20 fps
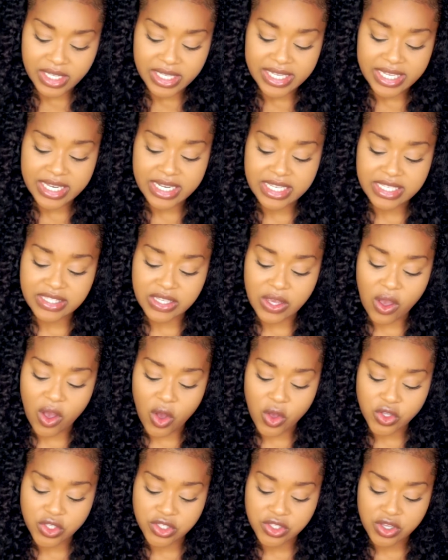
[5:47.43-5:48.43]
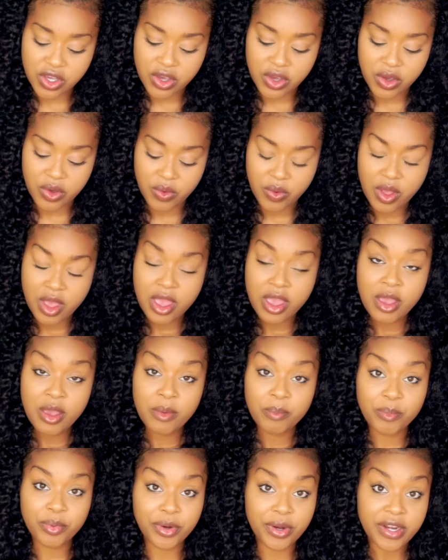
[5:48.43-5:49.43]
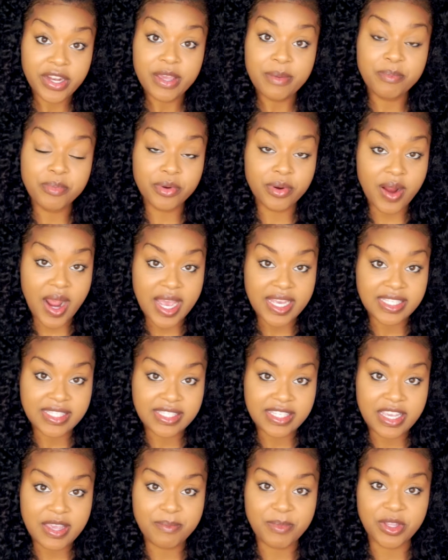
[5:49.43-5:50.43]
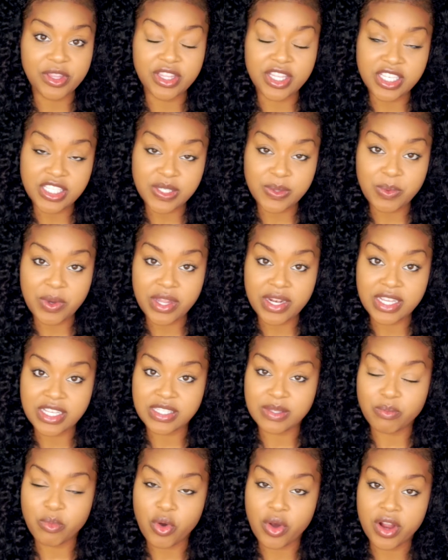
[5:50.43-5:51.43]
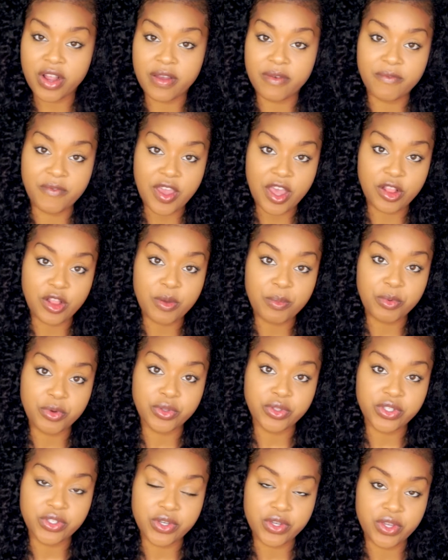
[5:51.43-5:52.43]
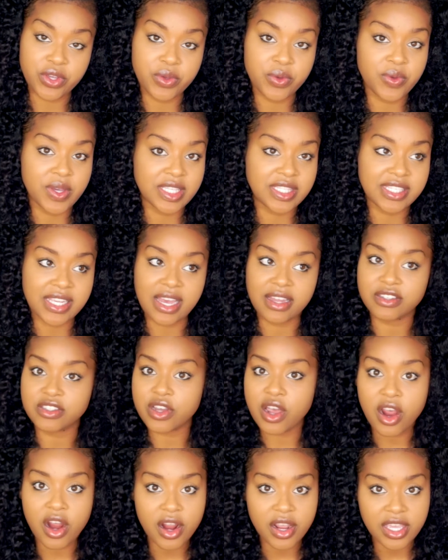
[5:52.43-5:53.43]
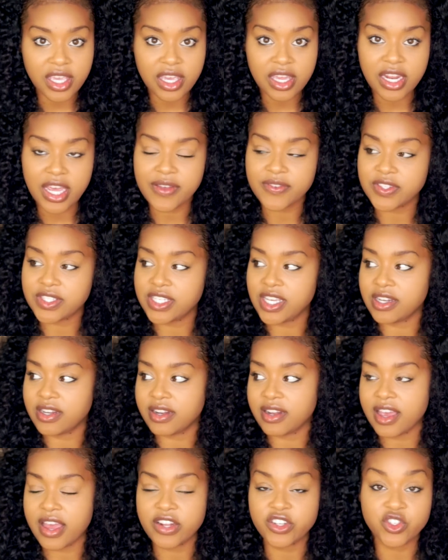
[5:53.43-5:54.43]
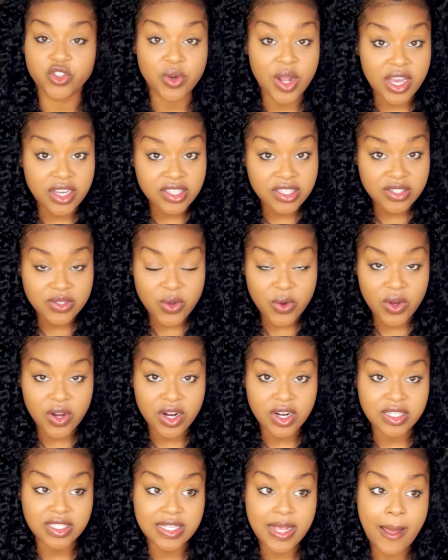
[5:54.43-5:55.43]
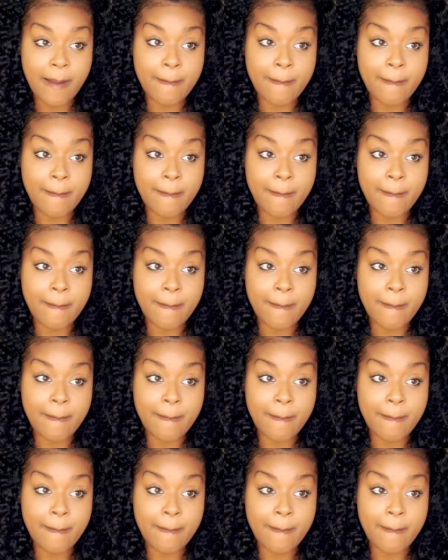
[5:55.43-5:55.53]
It is also pretty pricey, but this one is more available to you. It's at Target. I've seen it at drugstores.